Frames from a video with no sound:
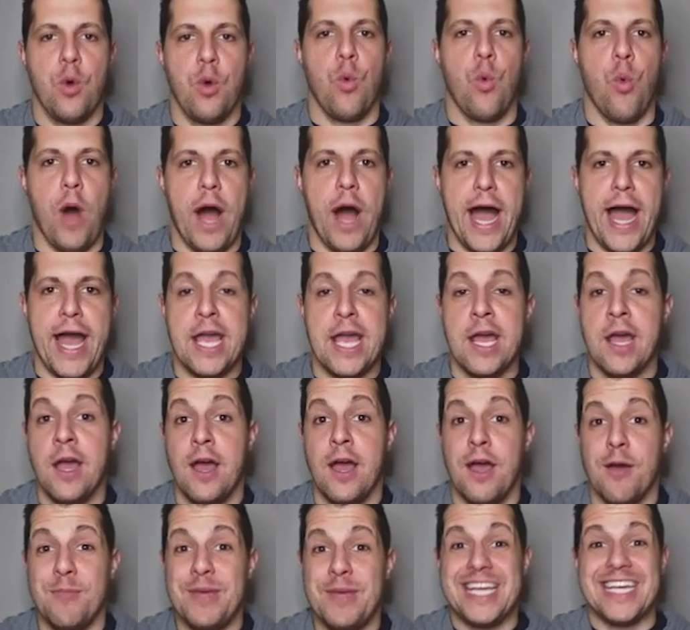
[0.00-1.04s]
Why?
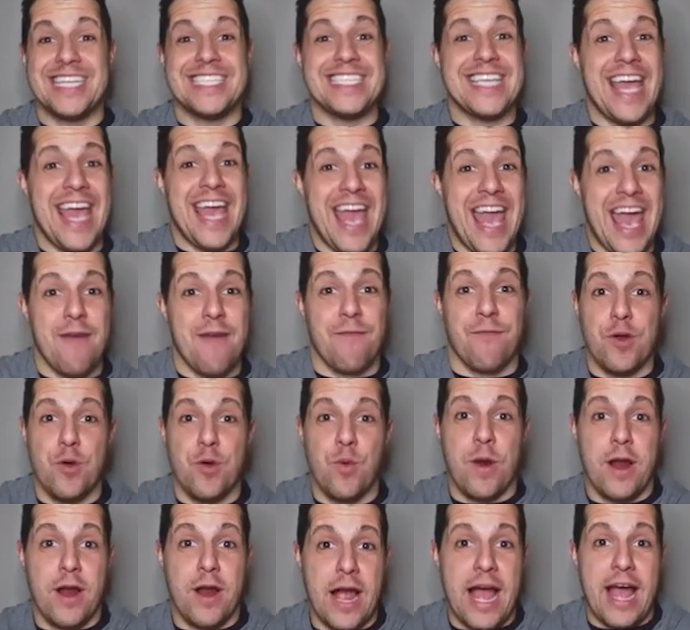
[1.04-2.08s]
Because everywhere